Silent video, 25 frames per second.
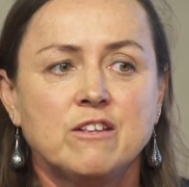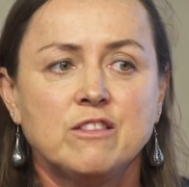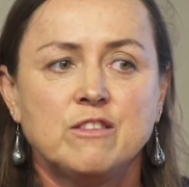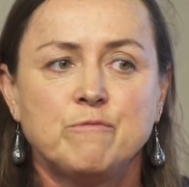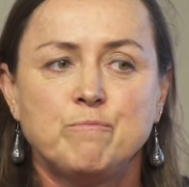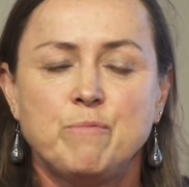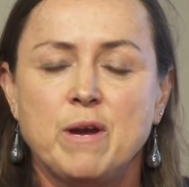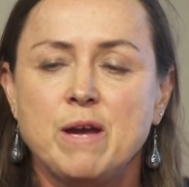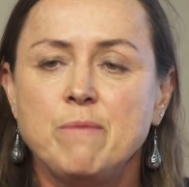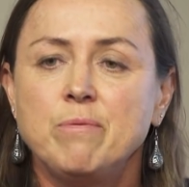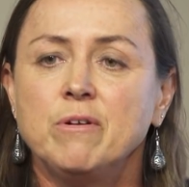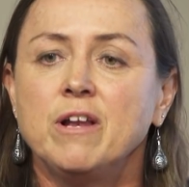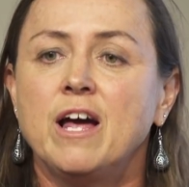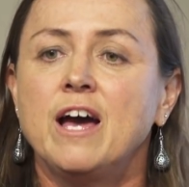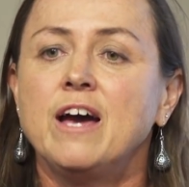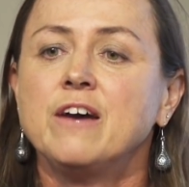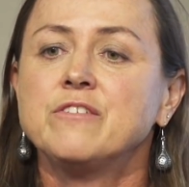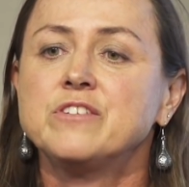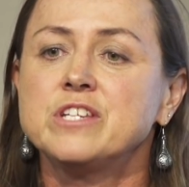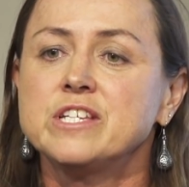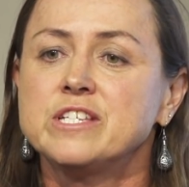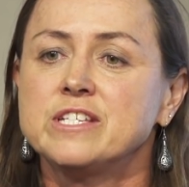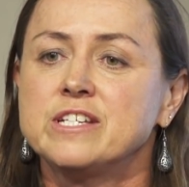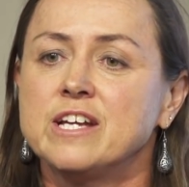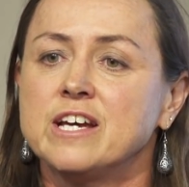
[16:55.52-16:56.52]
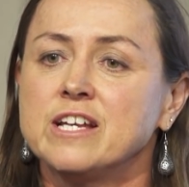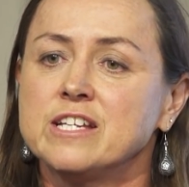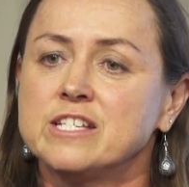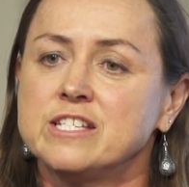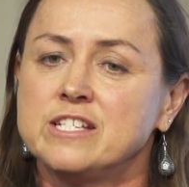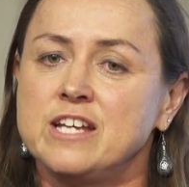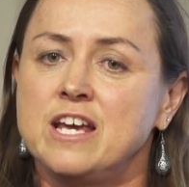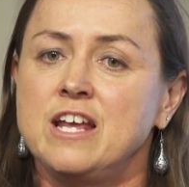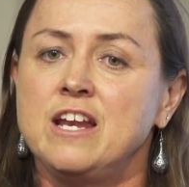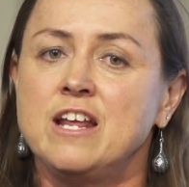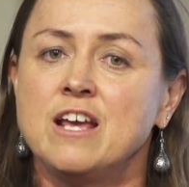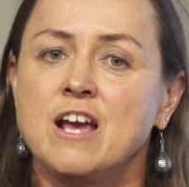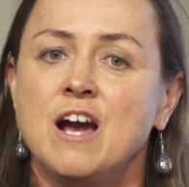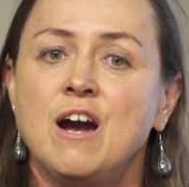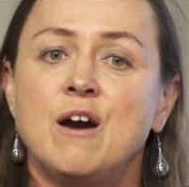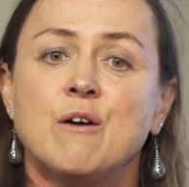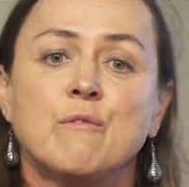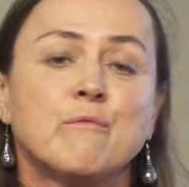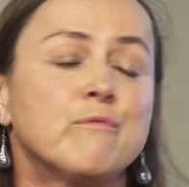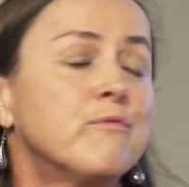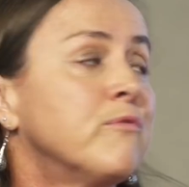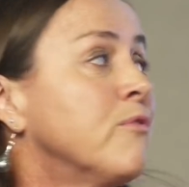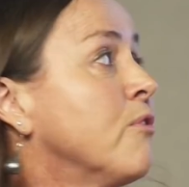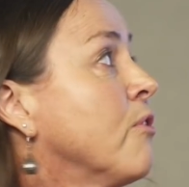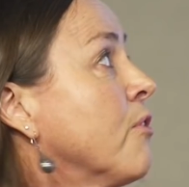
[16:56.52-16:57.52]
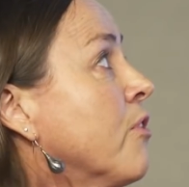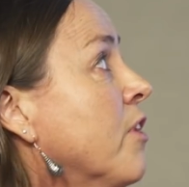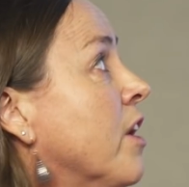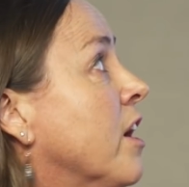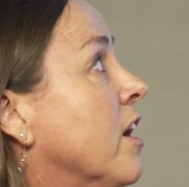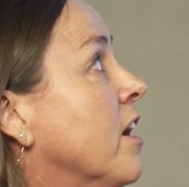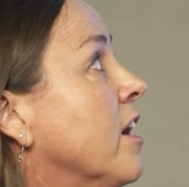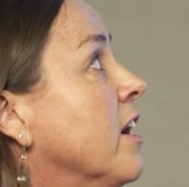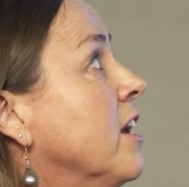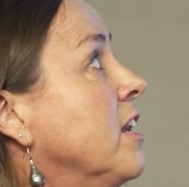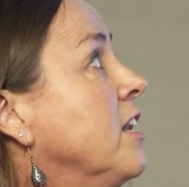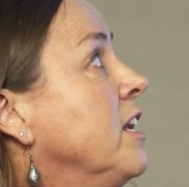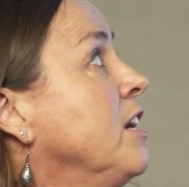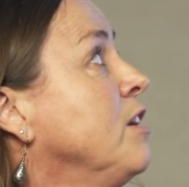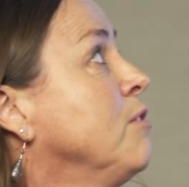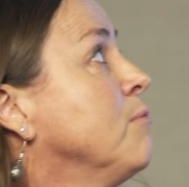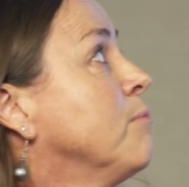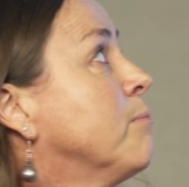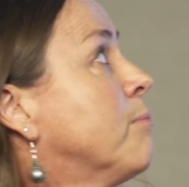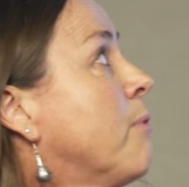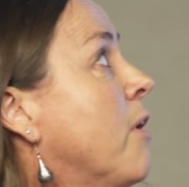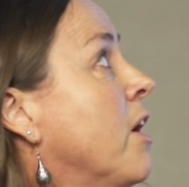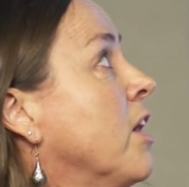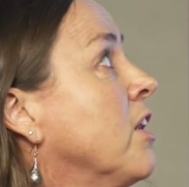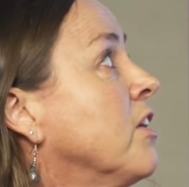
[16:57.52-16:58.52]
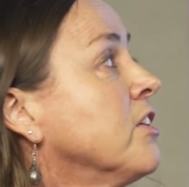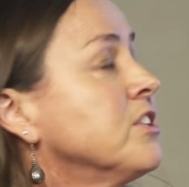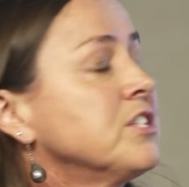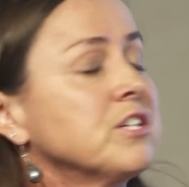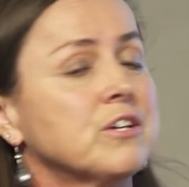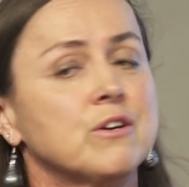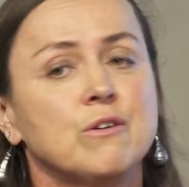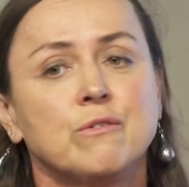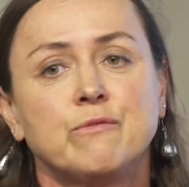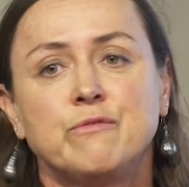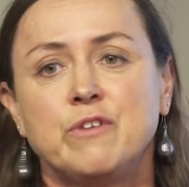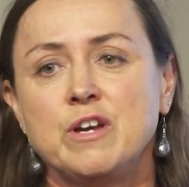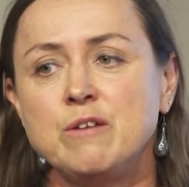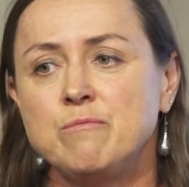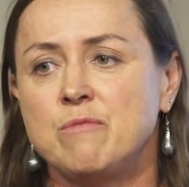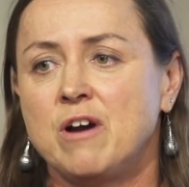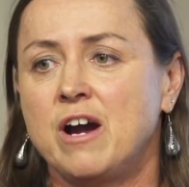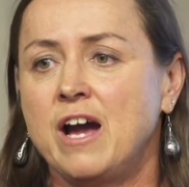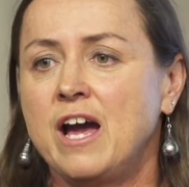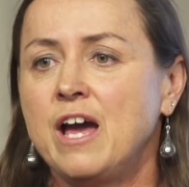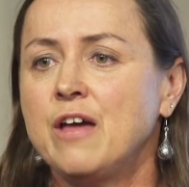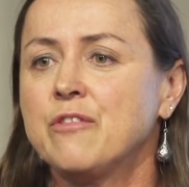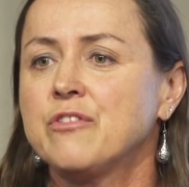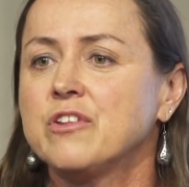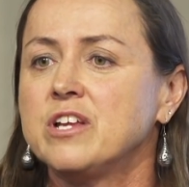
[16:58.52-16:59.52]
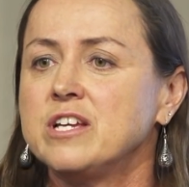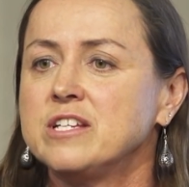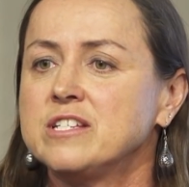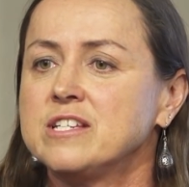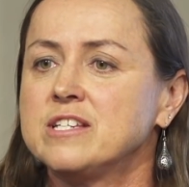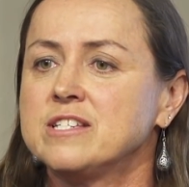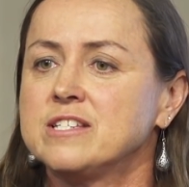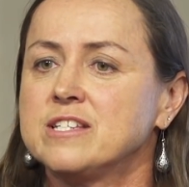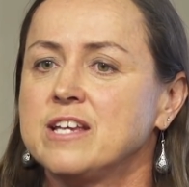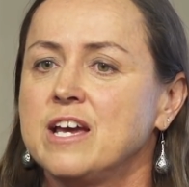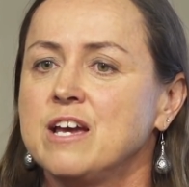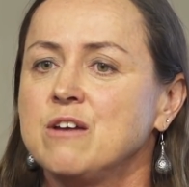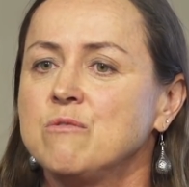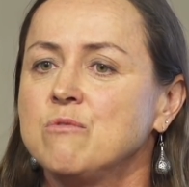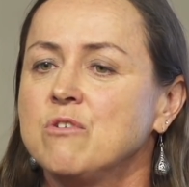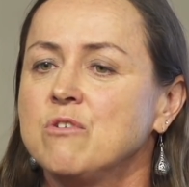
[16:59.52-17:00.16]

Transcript: people have to start standing up for the elite biological female athletes and saying,